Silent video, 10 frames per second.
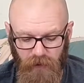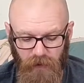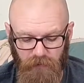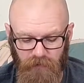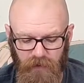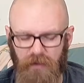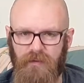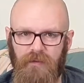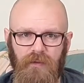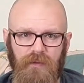I just think it's
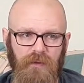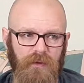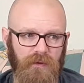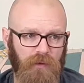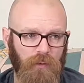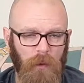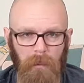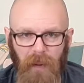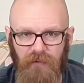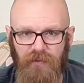just such a
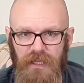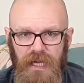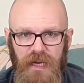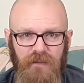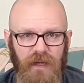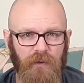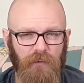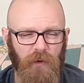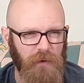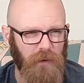robust yeast. It has a
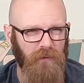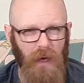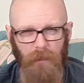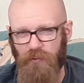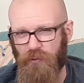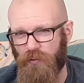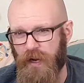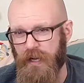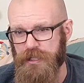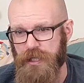very good temperature
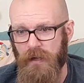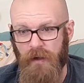range.